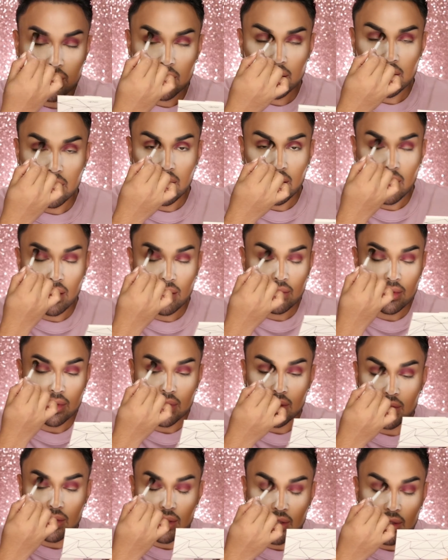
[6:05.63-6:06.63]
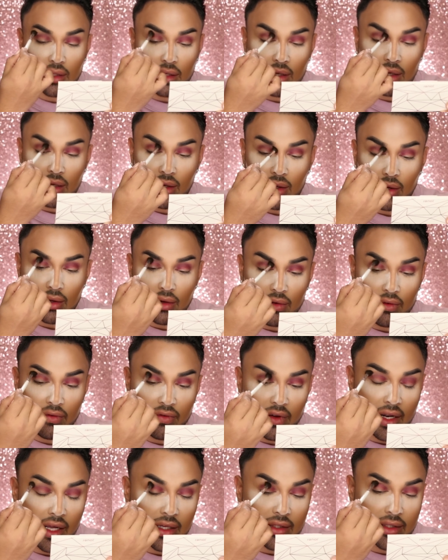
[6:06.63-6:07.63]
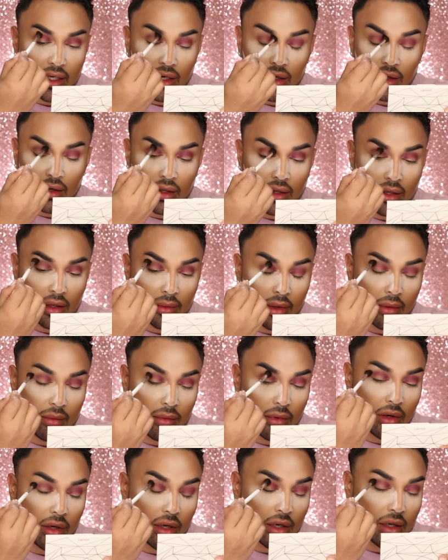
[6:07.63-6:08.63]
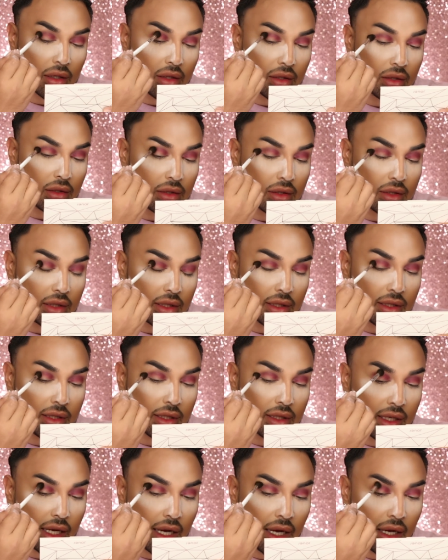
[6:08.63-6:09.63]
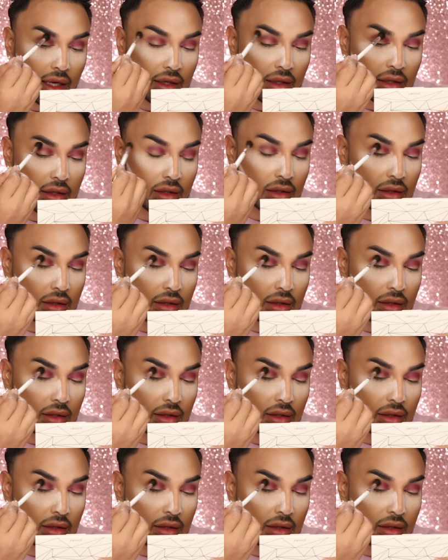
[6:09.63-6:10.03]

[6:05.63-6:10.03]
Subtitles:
You know, just finessing her a little bit more, just a tad.